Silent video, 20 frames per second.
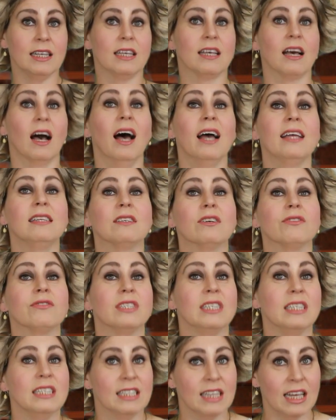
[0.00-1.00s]
guide
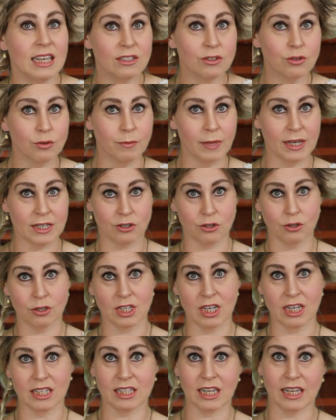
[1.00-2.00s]
of the dead to make sure
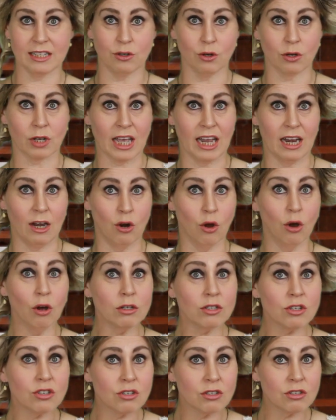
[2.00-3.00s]
that they don't get
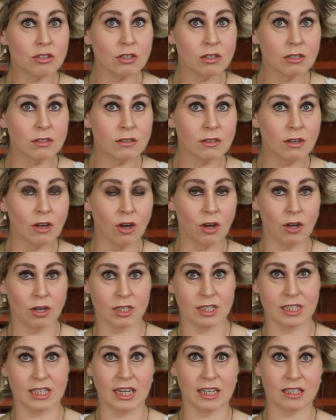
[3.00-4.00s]
lost
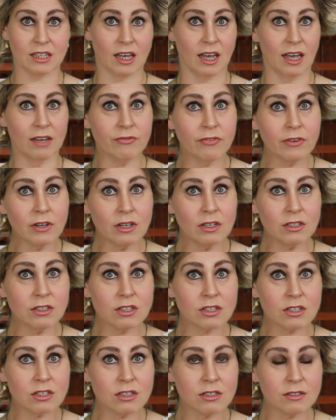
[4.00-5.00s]
on their
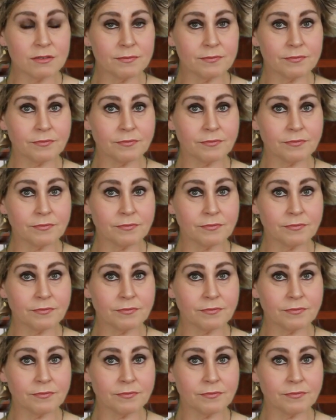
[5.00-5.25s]
travels.